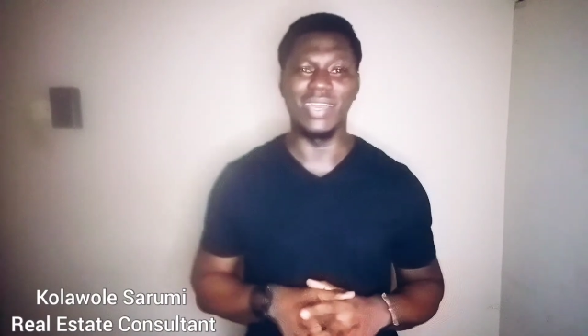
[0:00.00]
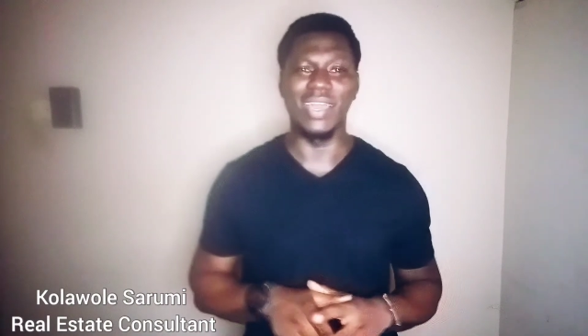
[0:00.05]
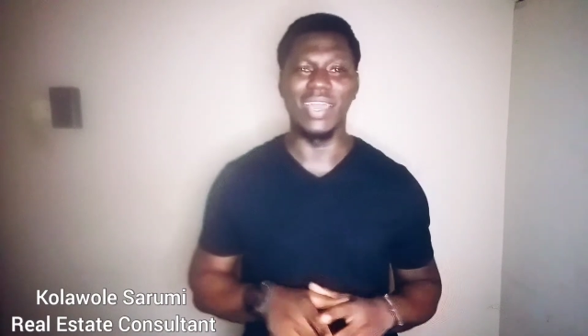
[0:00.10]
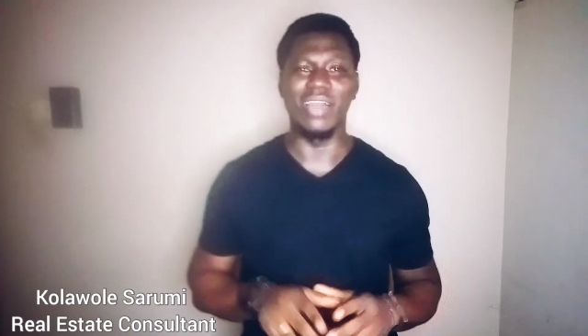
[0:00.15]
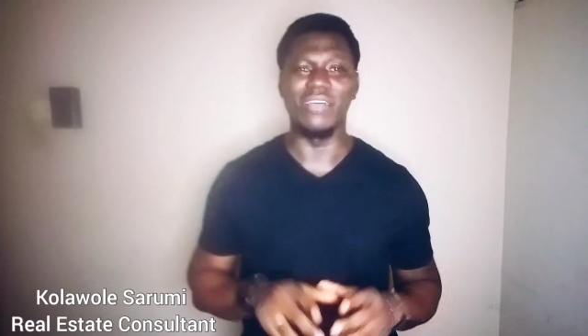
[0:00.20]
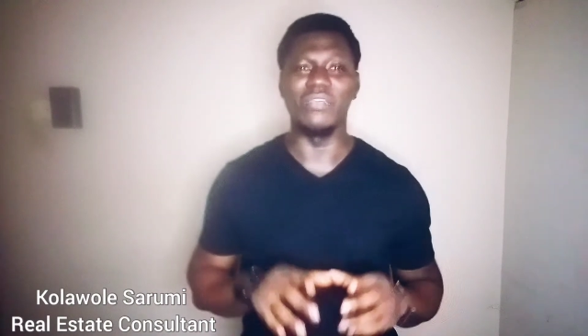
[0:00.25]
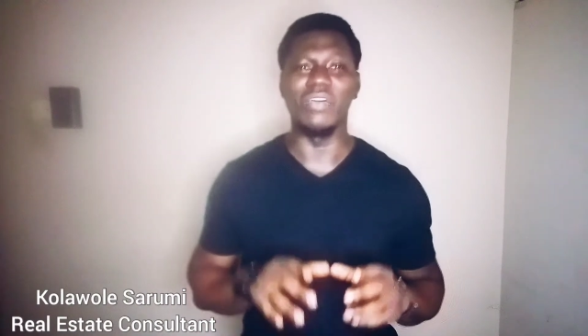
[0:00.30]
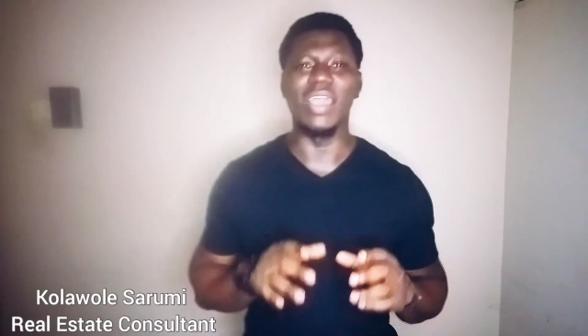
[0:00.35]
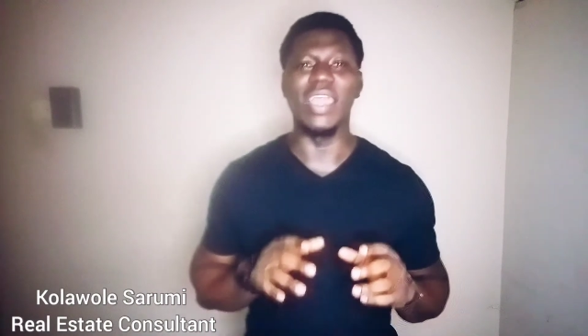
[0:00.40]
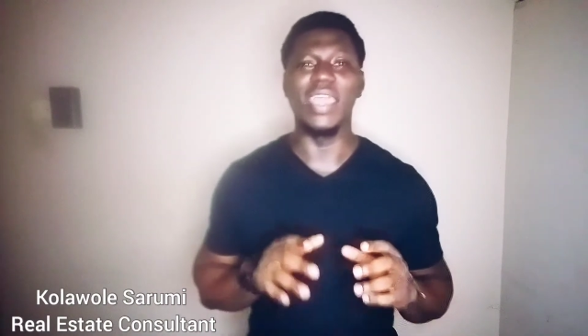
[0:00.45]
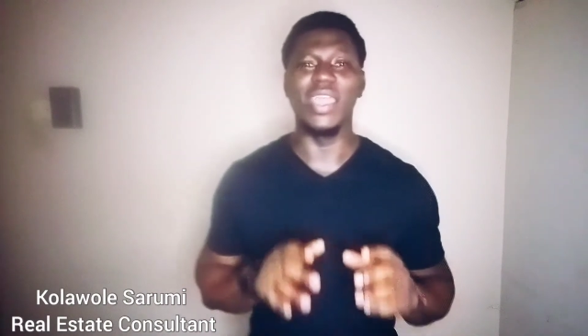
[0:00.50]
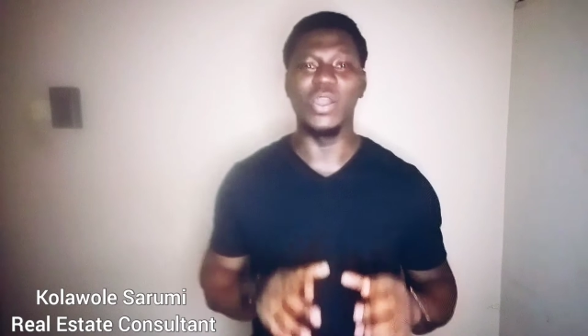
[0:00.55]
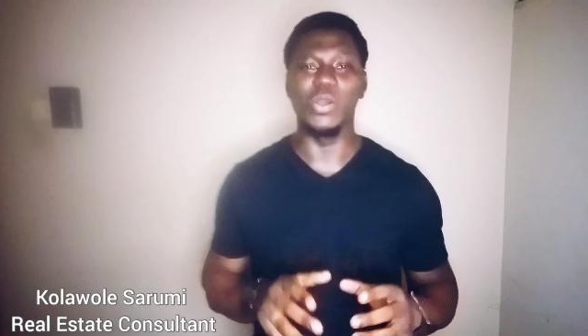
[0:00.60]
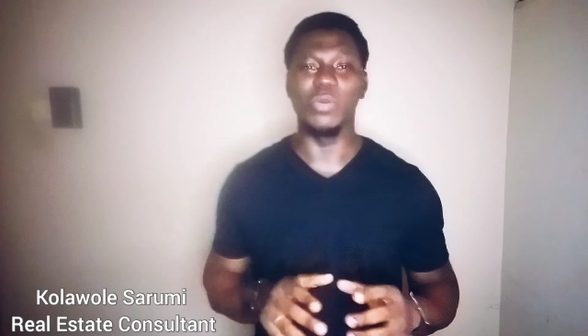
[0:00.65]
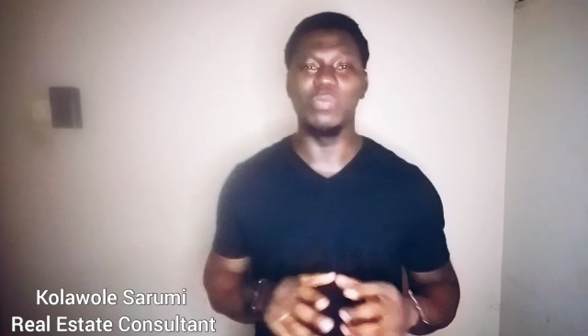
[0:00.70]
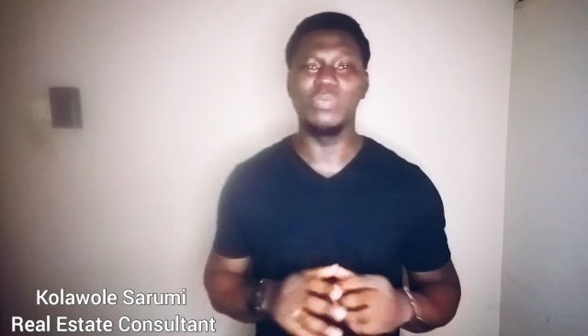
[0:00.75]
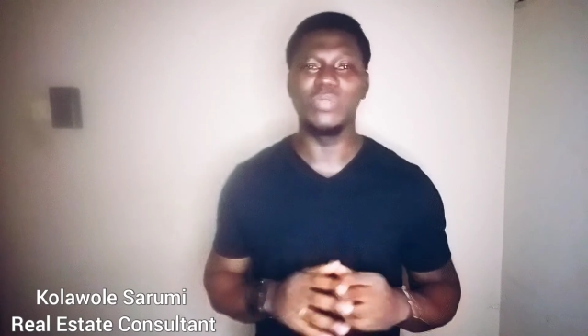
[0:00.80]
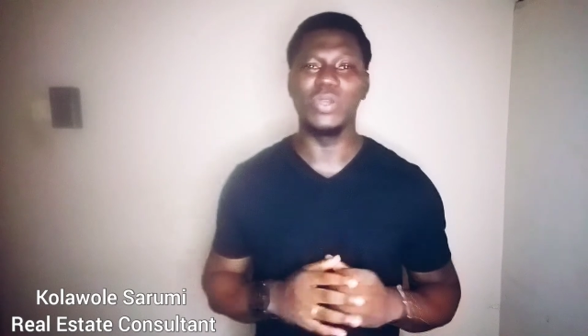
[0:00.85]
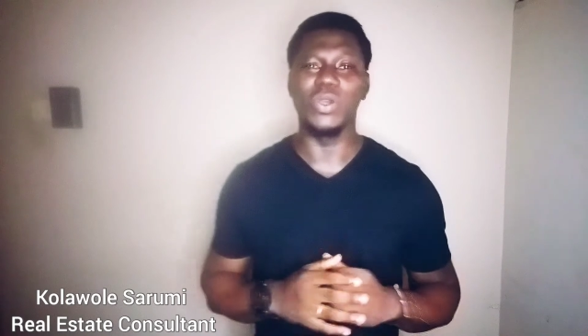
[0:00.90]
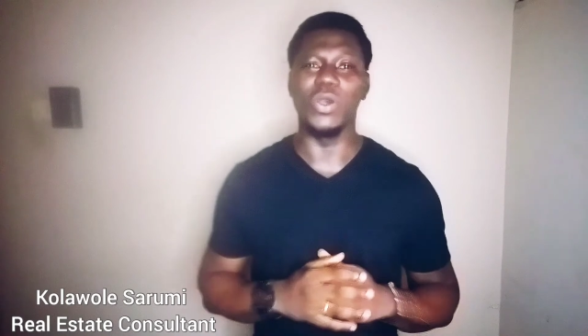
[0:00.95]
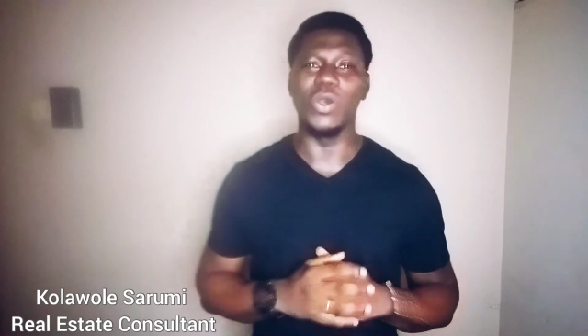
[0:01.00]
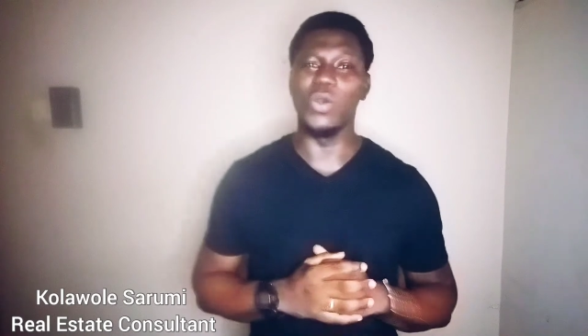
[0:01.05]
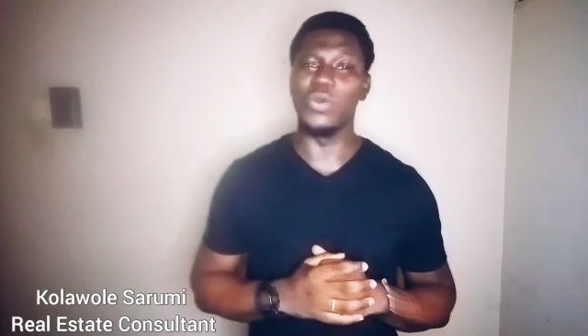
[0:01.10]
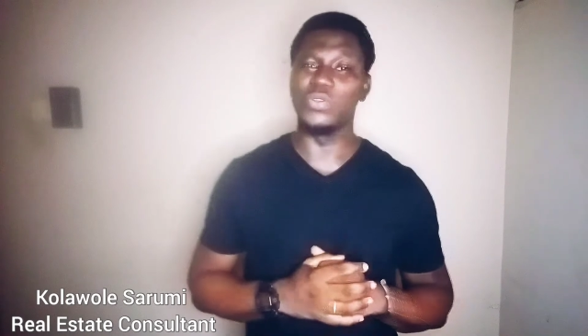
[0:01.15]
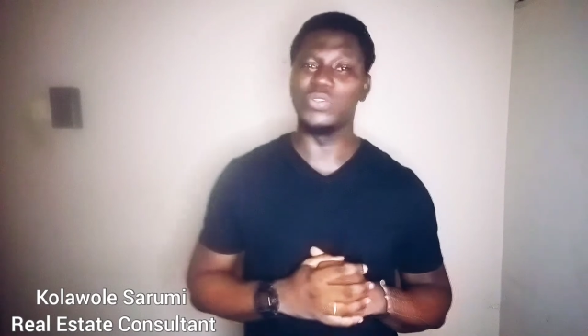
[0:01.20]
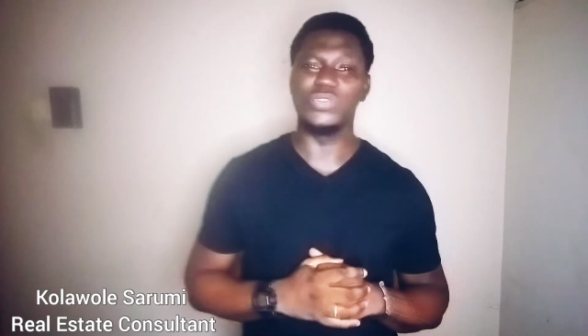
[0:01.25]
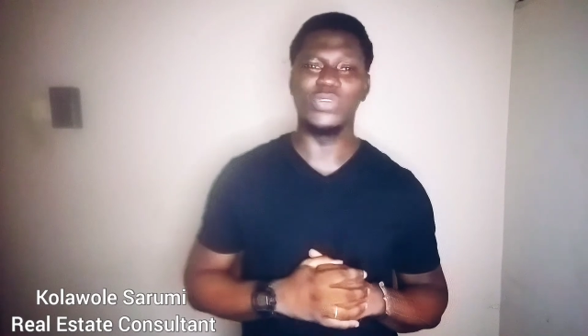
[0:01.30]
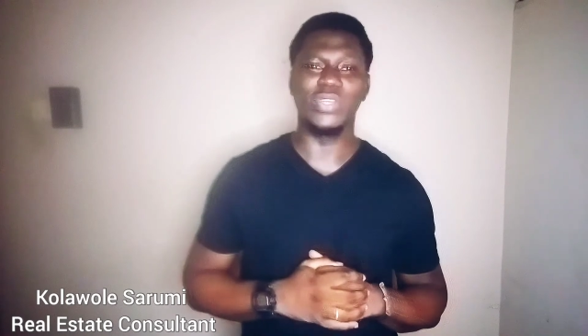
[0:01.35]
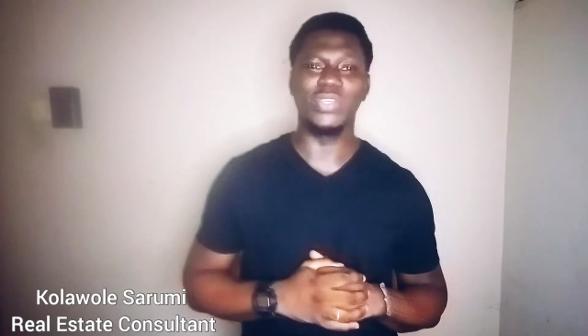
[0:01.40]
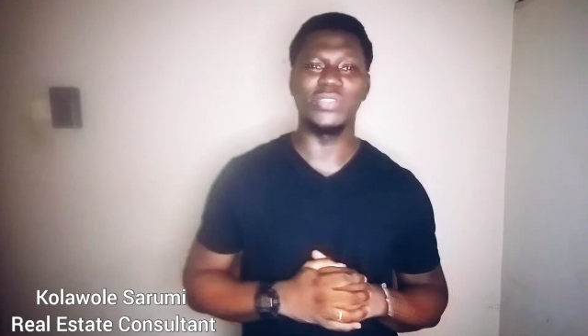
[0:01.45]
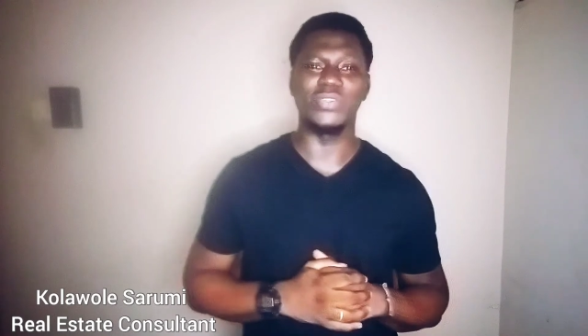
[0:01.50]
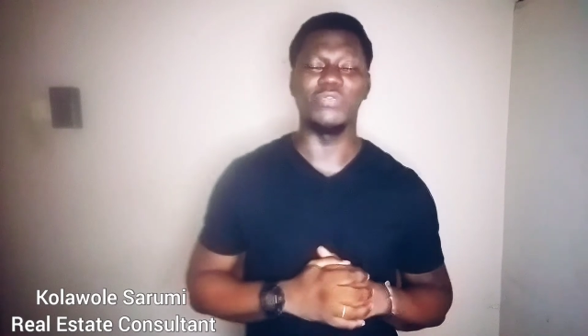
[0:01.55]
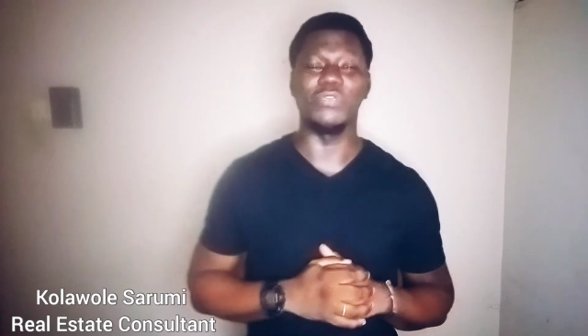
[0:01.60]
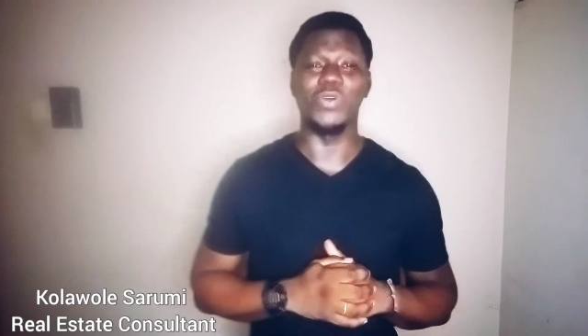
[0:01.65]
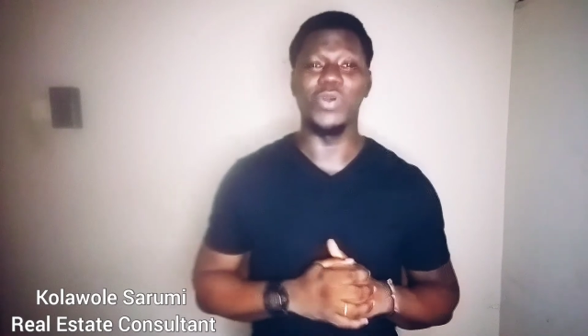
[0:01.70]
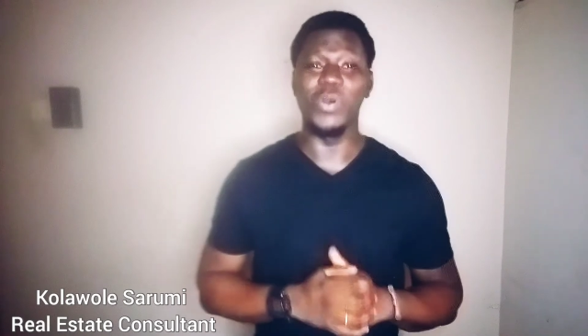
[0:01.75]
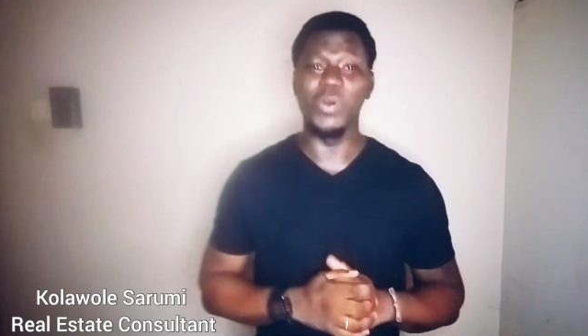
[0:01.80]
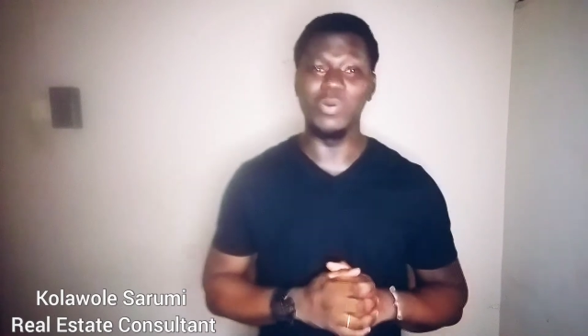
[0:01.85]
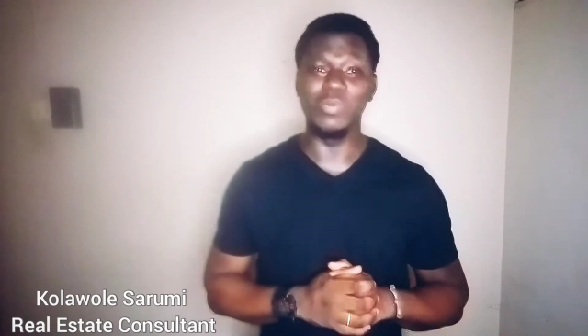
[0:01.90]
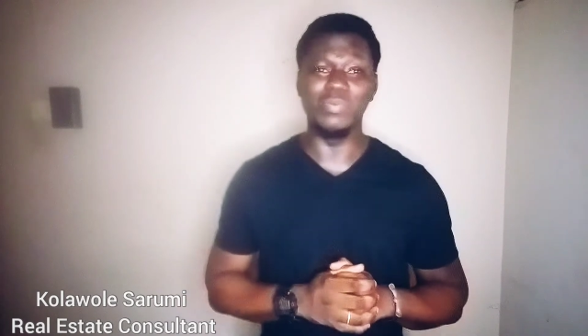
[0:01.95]
I have helped hundreds of
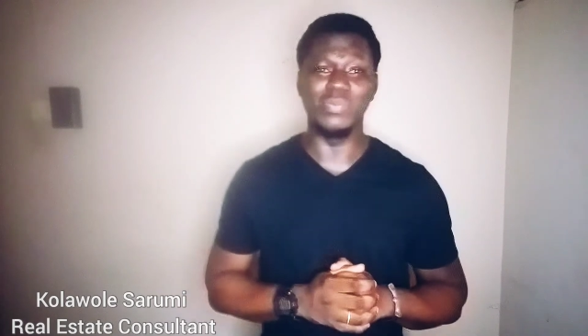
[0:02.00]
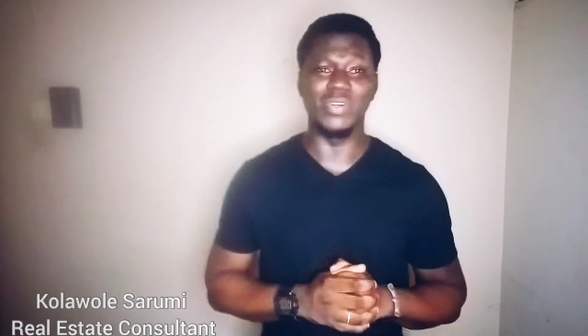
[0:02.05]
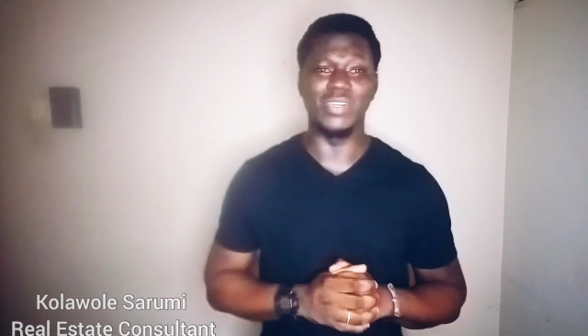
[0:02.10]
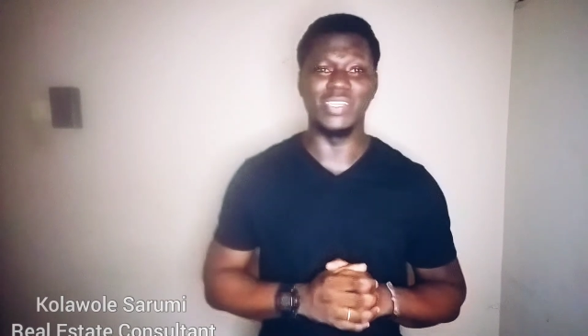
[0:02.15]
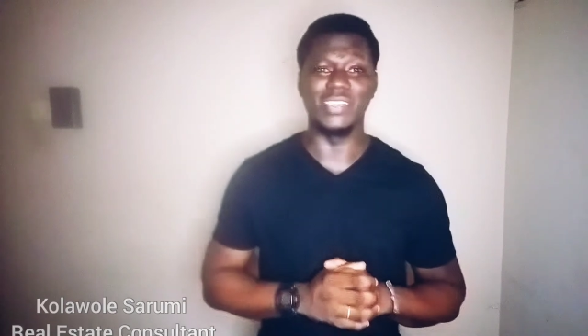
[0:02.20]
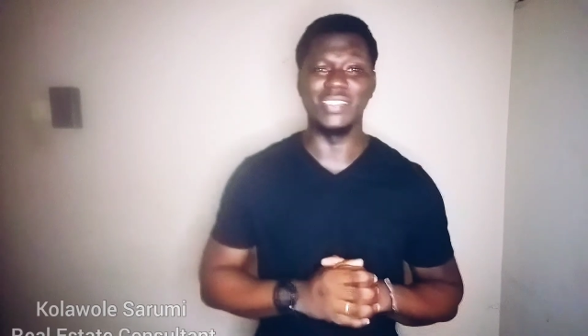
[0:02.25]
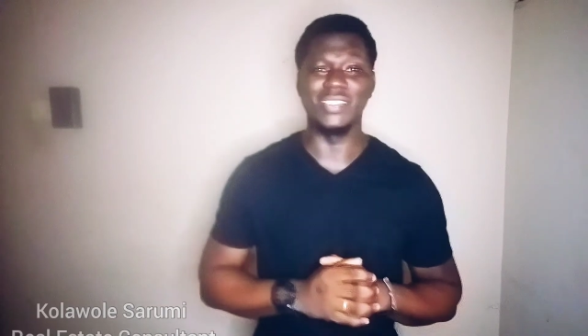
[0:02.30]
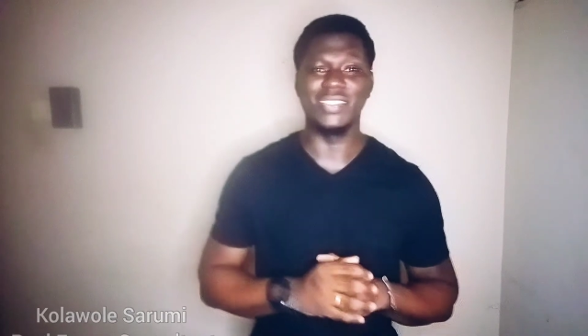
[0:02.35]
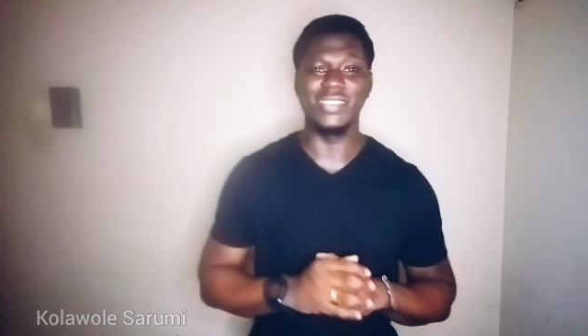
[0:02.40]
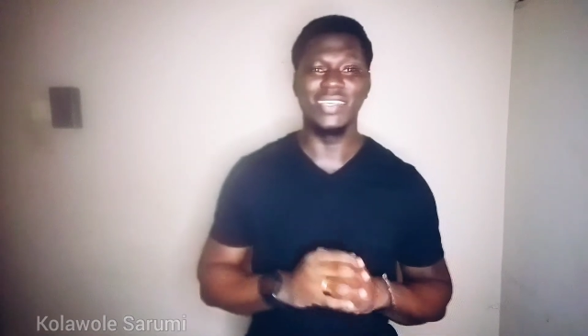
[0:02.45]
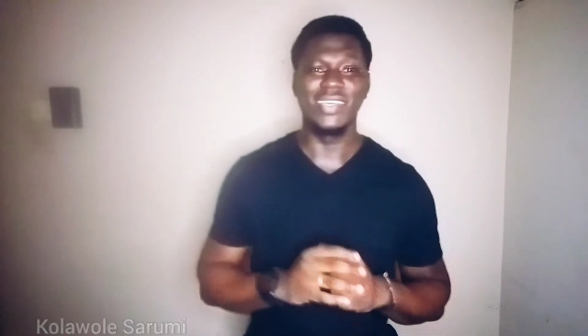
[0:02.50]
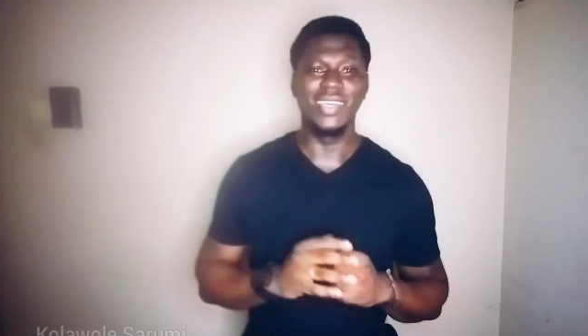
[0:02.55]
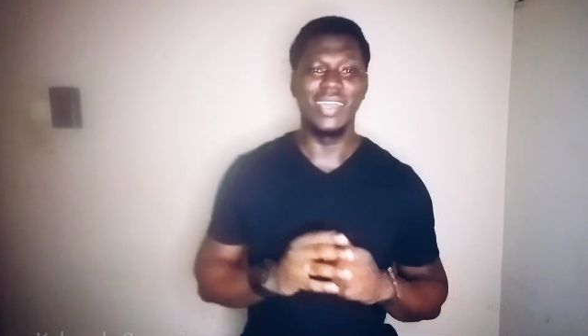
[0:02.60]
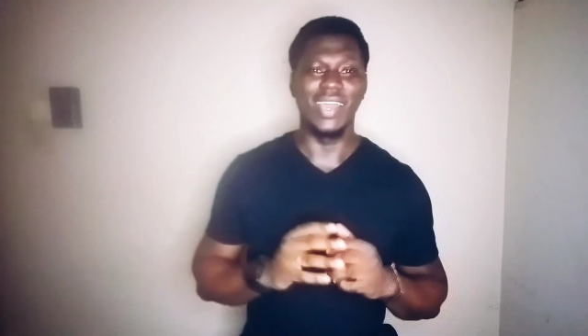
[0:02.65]
home buyers